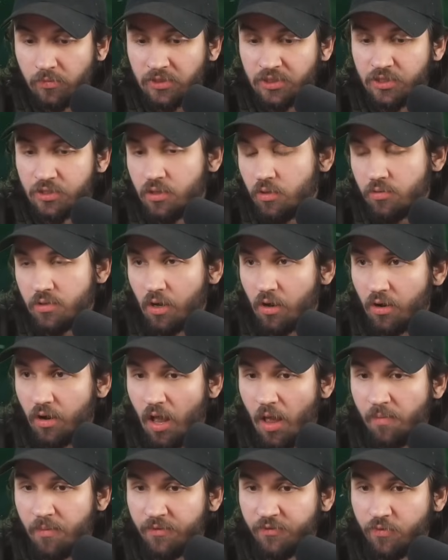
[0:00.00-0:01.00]
Let's just go Dark
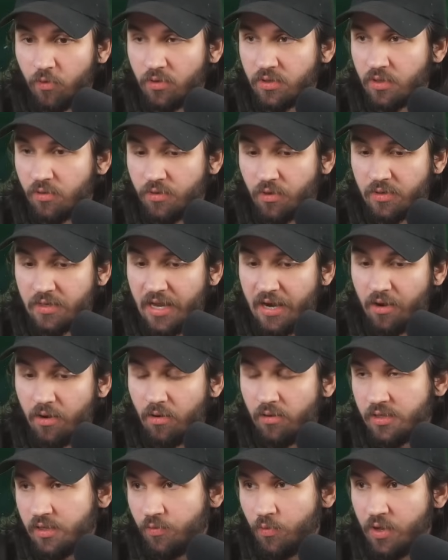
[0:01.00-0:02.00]
Goblin, force out those
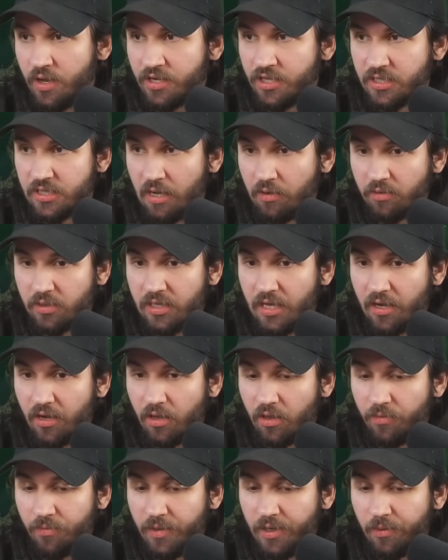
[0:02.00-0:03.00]
arrows, and we can just
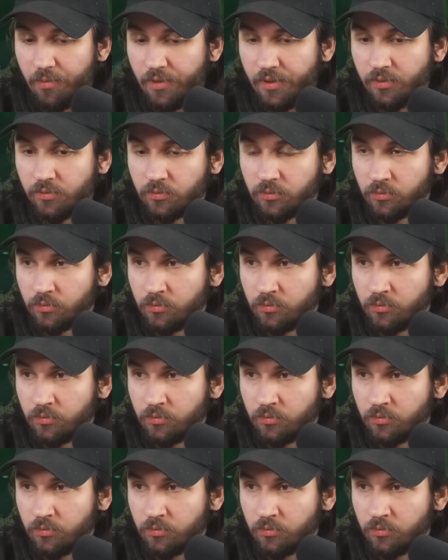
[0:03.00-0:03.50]
outcycle him maybe.